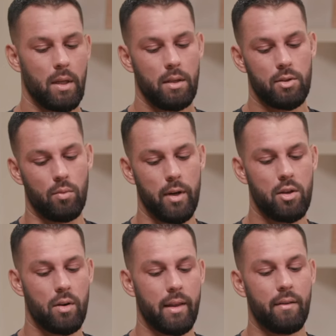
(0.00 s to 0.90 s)
So when
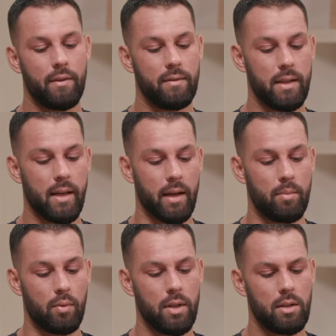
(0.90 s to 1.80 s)
you're at that 50k
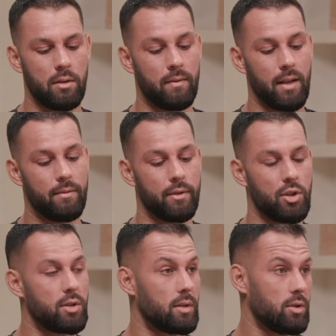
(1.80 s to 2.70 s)
point, you've
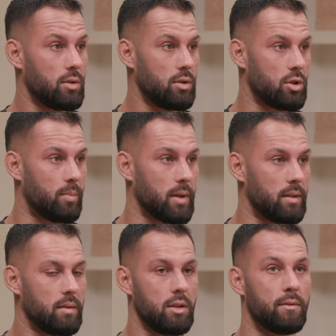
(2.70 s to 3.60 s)
leveraged
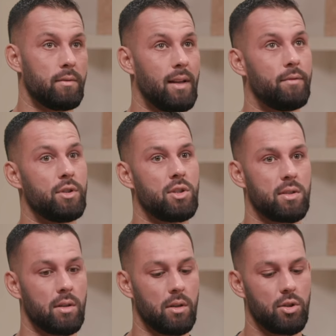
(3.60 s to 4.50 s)
shopping, you've leveraged
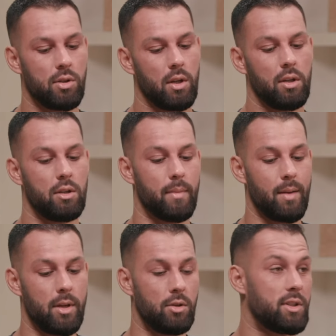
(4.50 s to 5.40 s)
search, you may
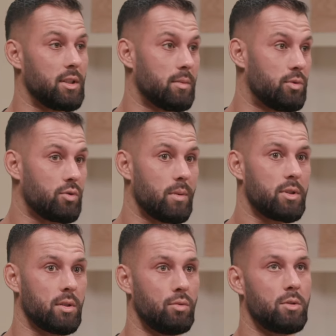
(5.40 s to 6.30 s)
be using some scripts
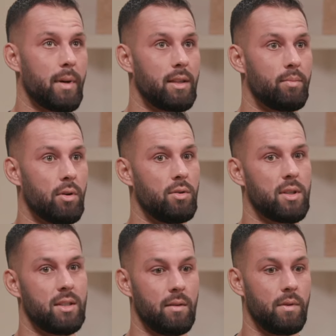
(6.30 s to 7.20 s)
to automate the
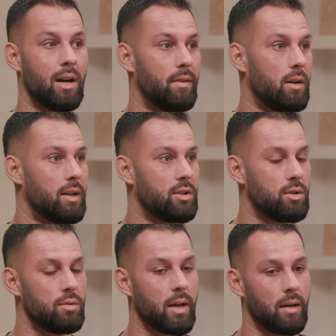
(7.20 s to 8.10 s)
process if you have a high
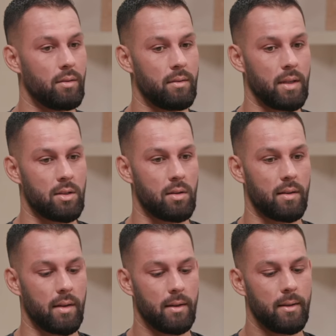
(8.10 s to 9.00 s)
SKU count and things like
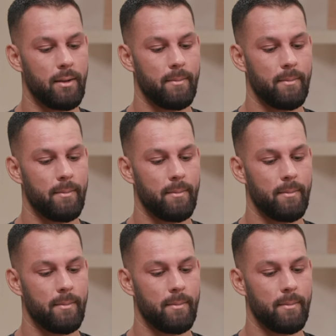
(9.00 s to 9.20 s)
that.